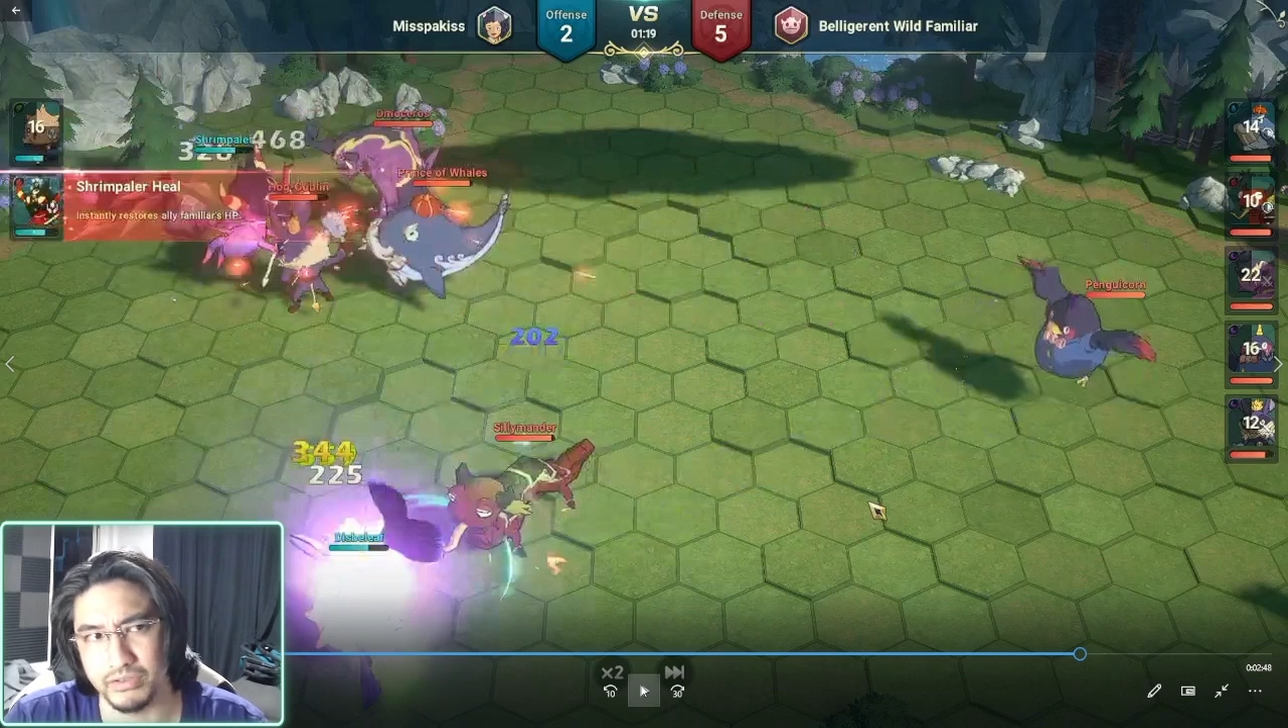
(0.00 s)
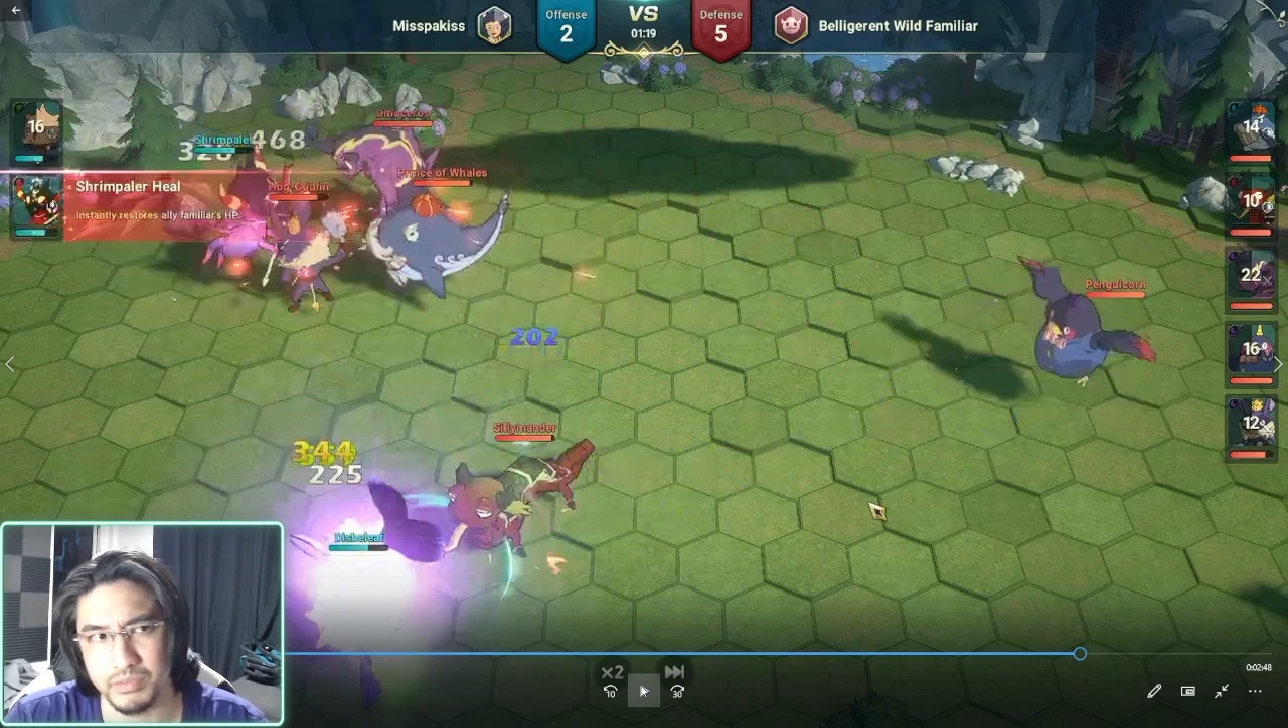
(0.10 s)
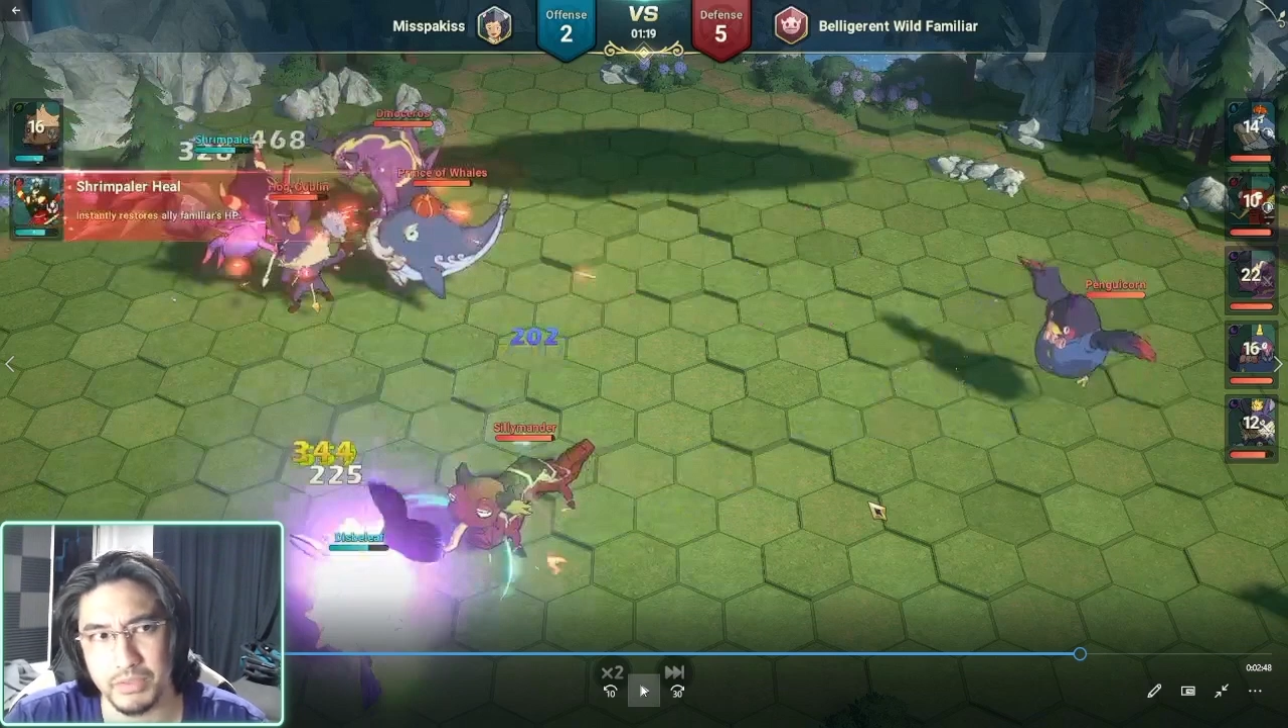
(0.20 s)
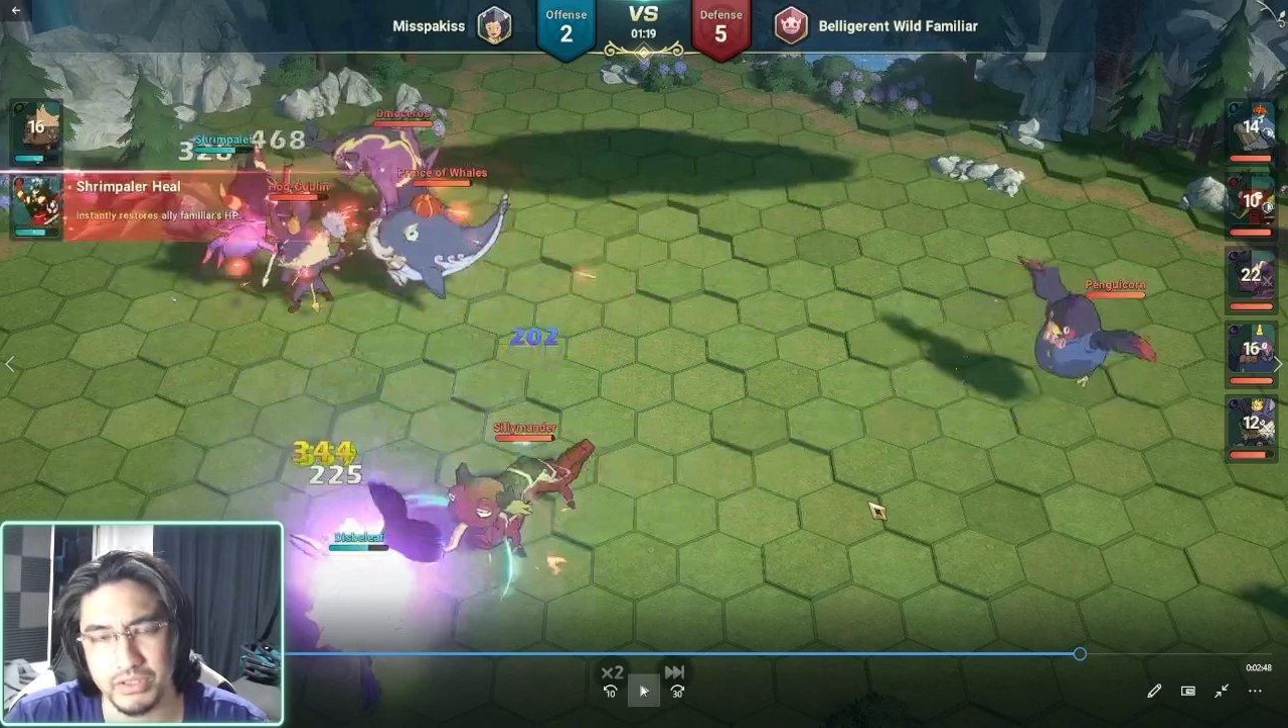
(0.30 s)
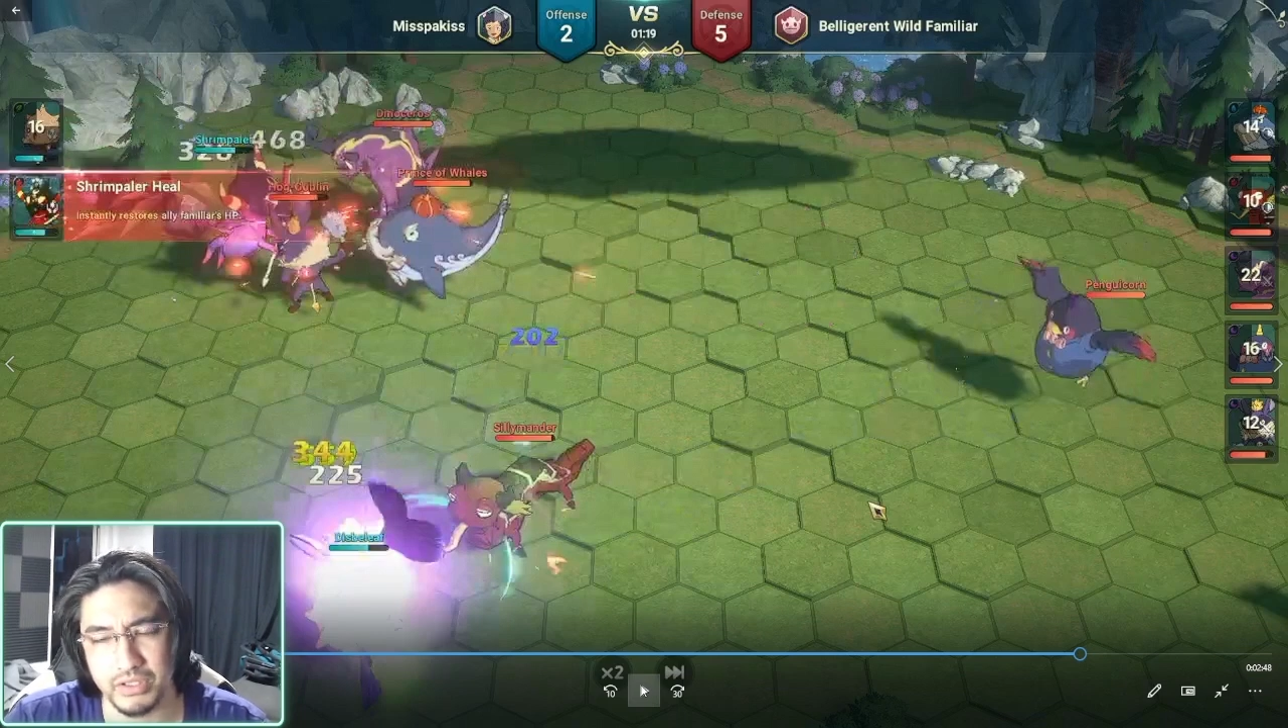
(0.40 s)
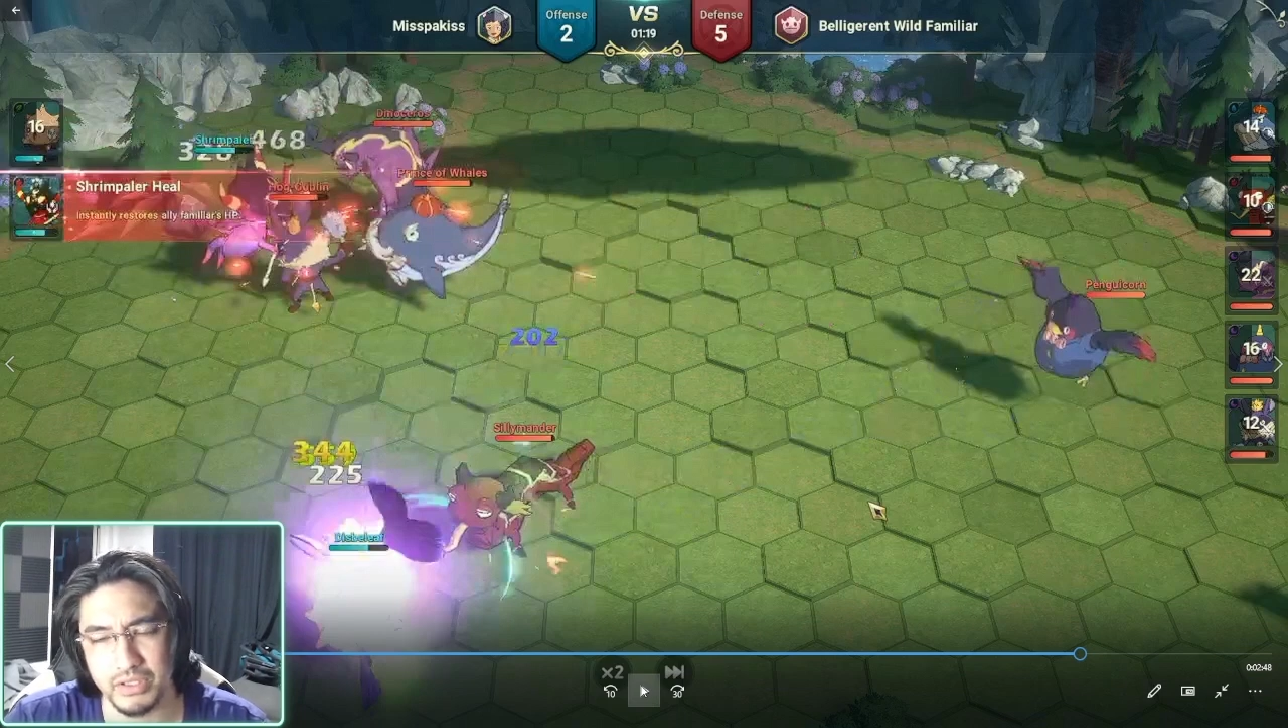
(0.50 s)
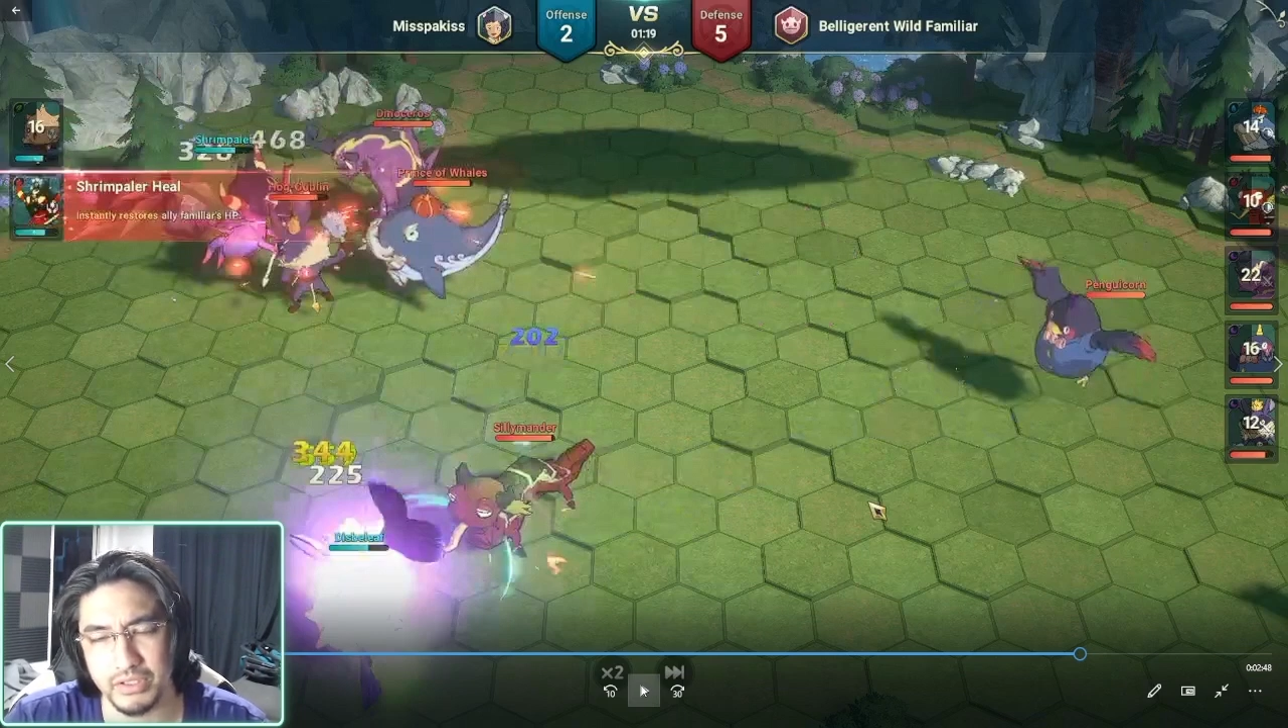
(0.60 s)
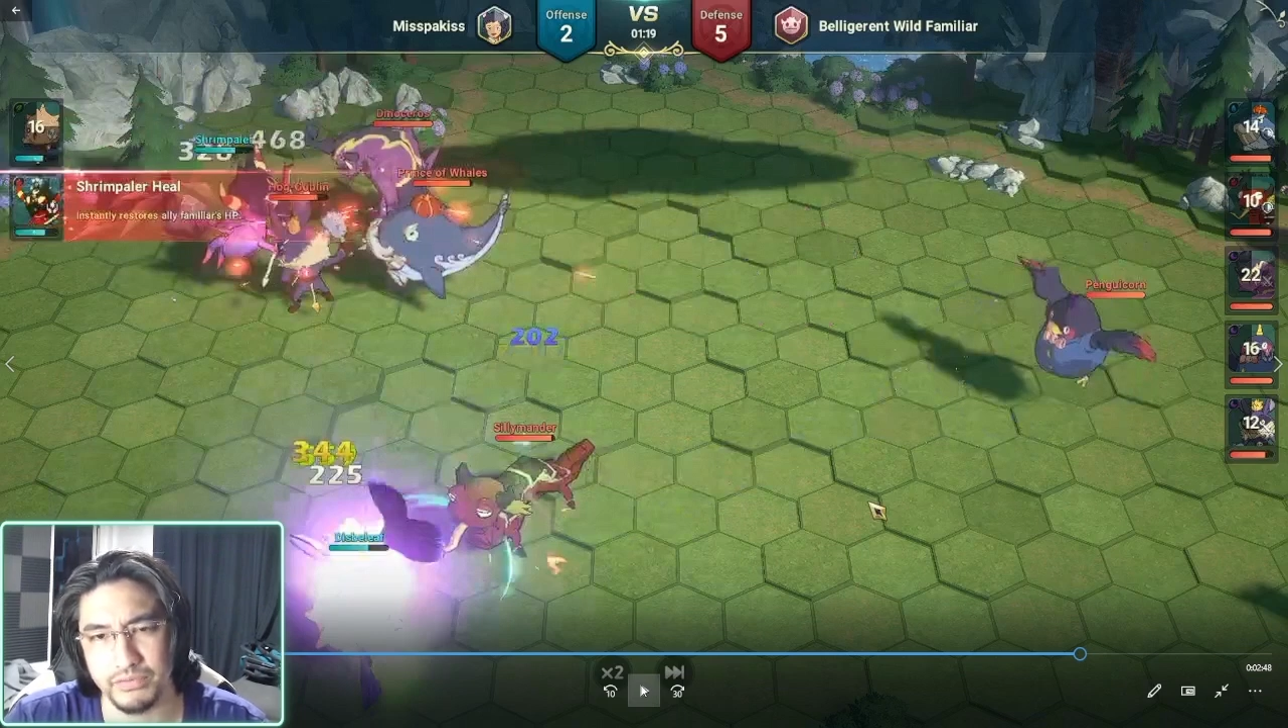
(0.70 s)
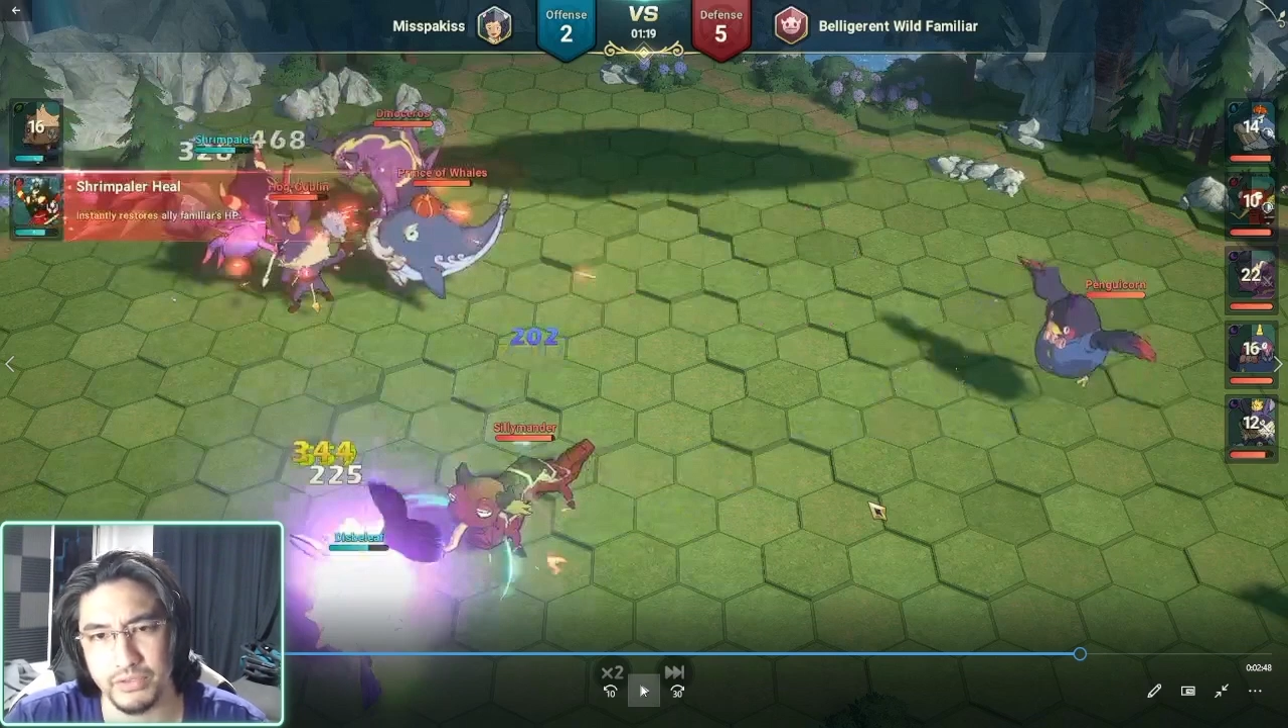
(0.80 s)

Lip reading: especially if